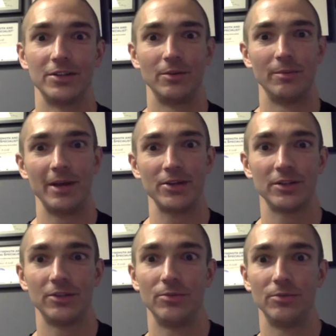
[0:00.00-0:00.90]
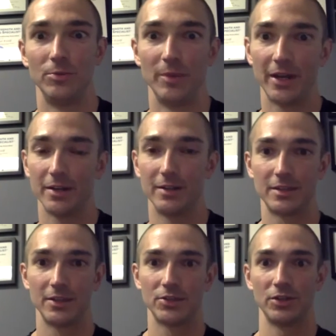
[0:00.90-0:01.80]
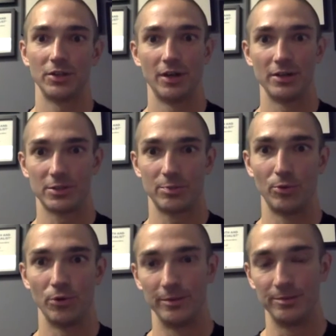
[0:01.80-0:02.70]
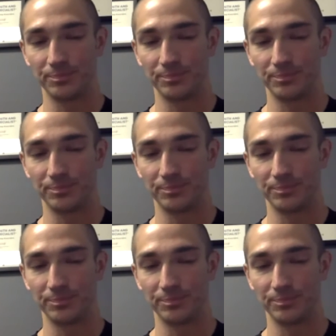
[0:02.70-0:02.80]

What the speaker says: So imagine you make a decision on a sport